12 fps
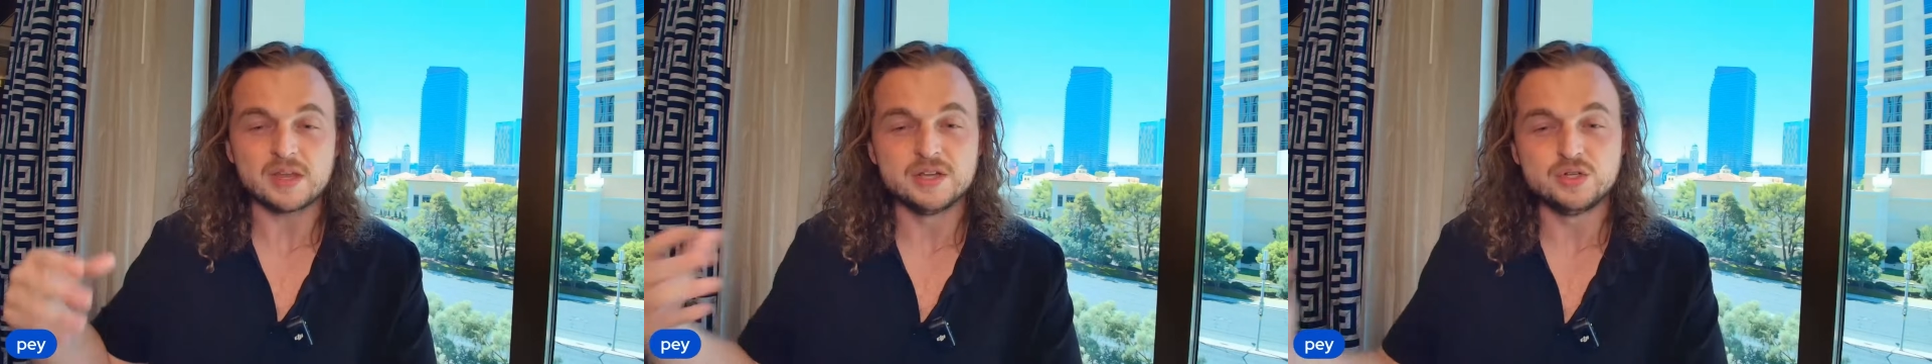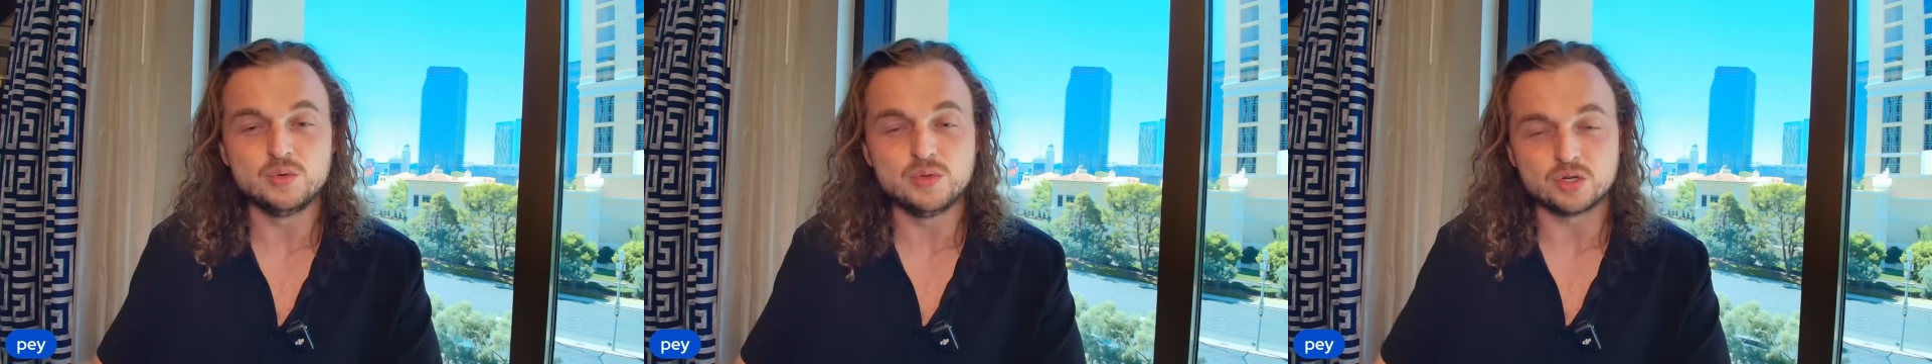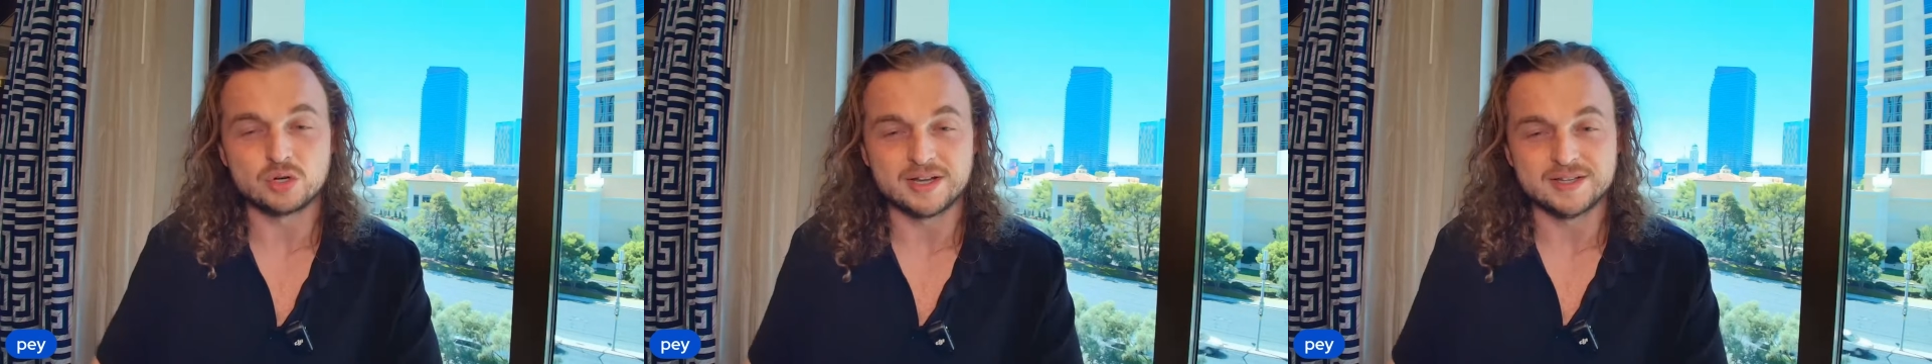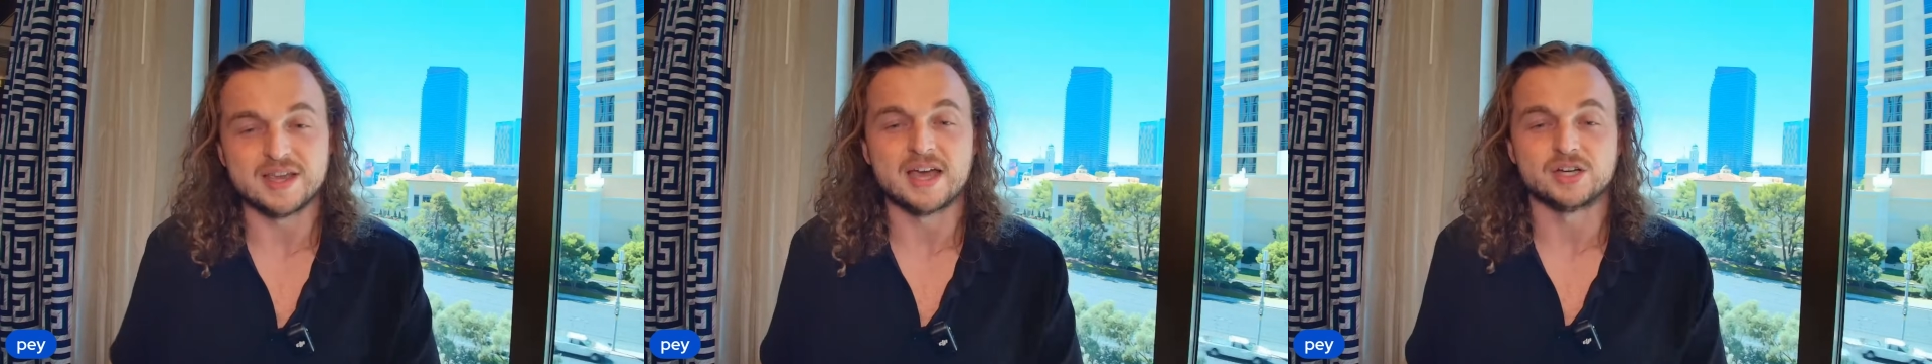and do the
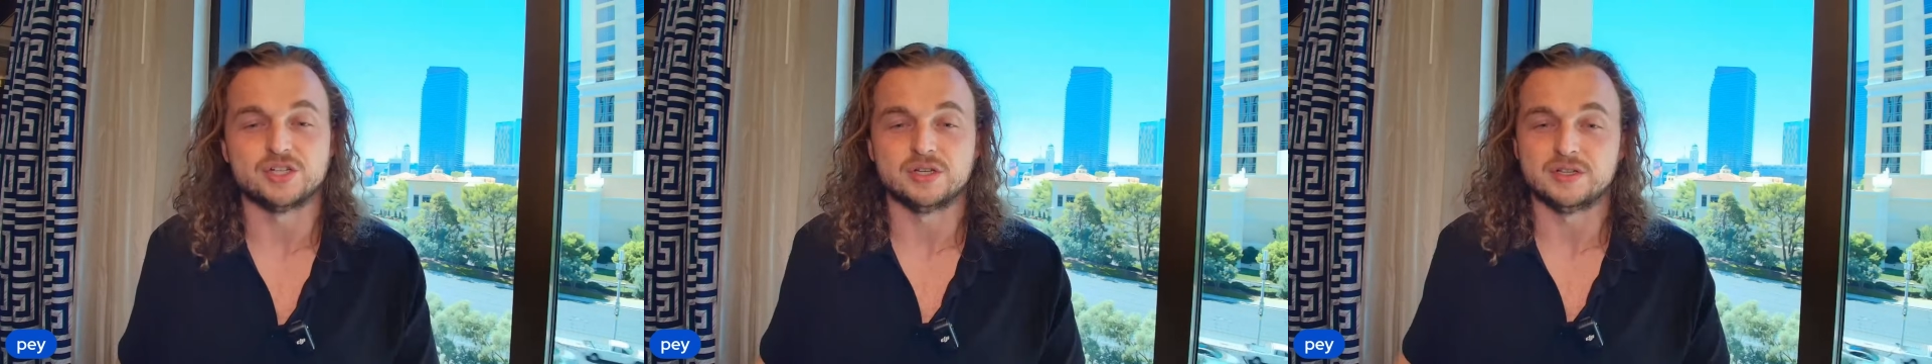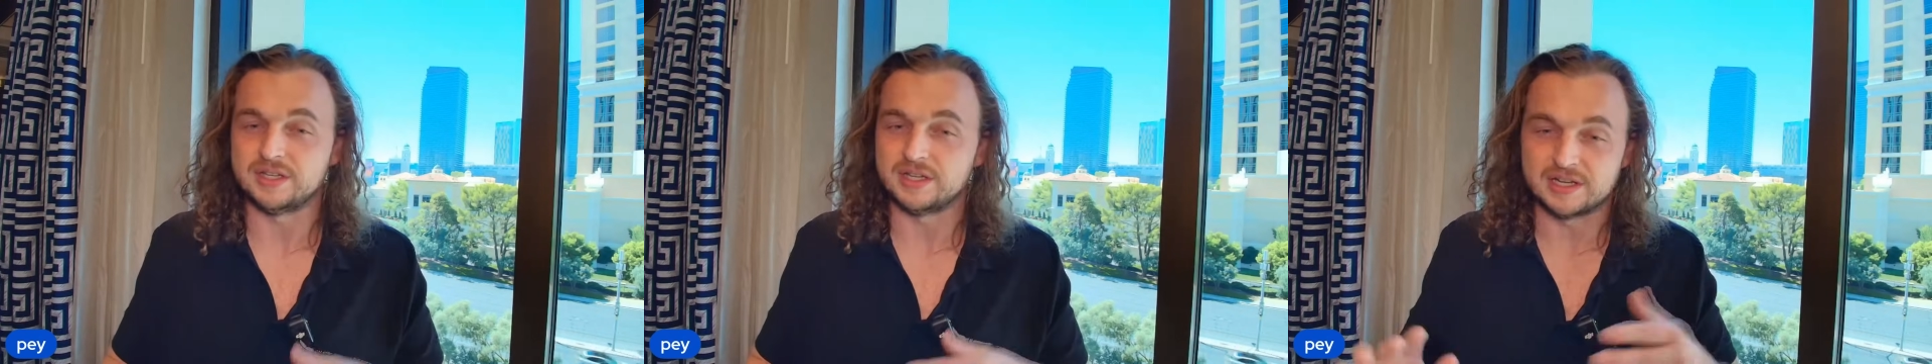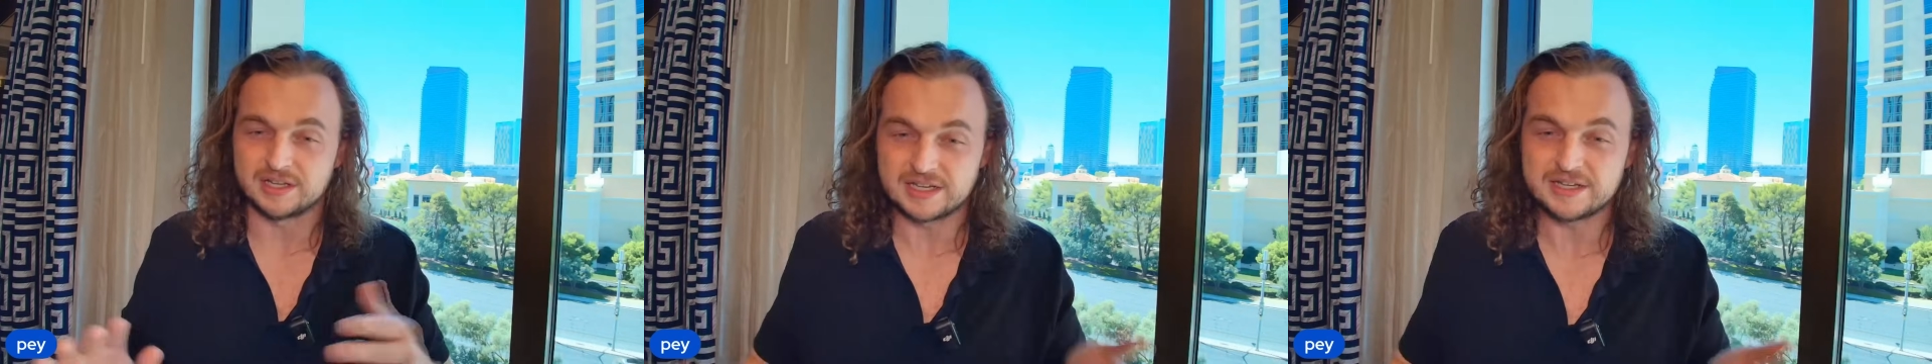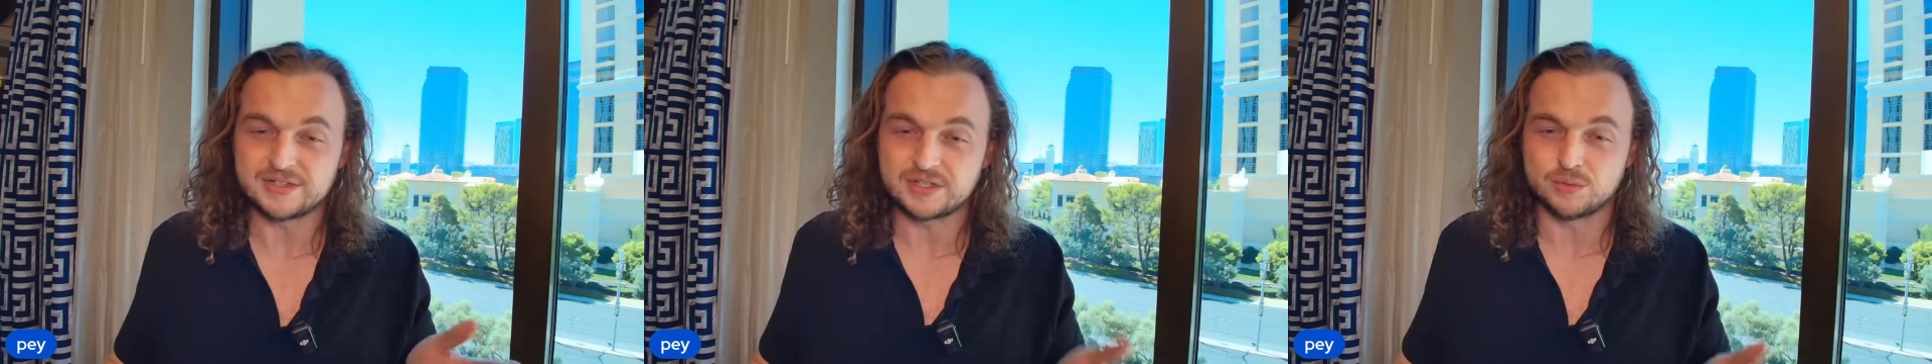transaction in an
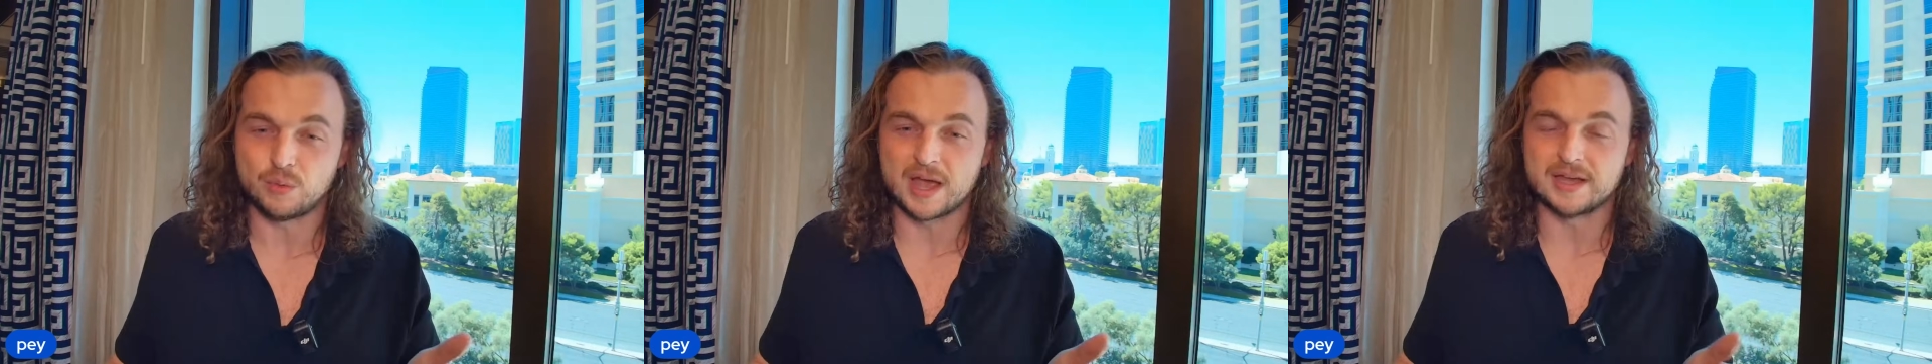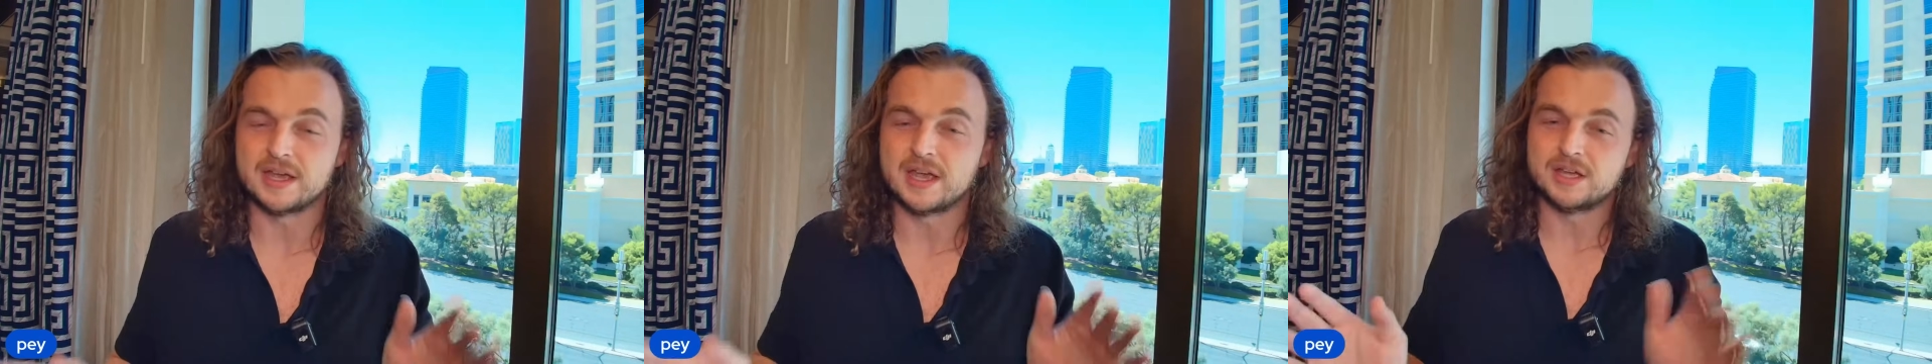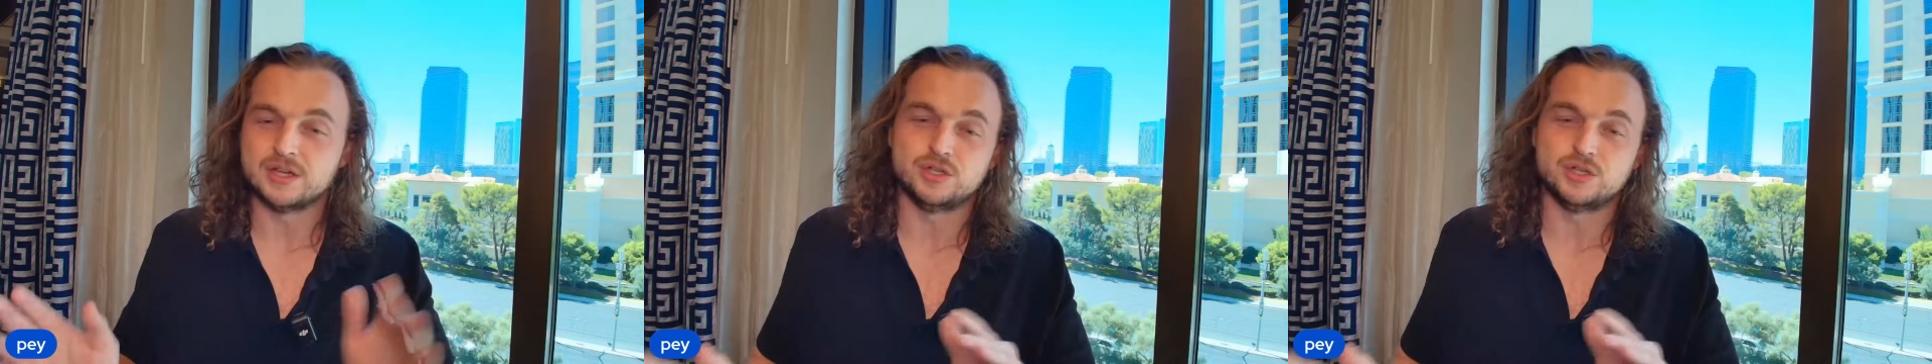easy way,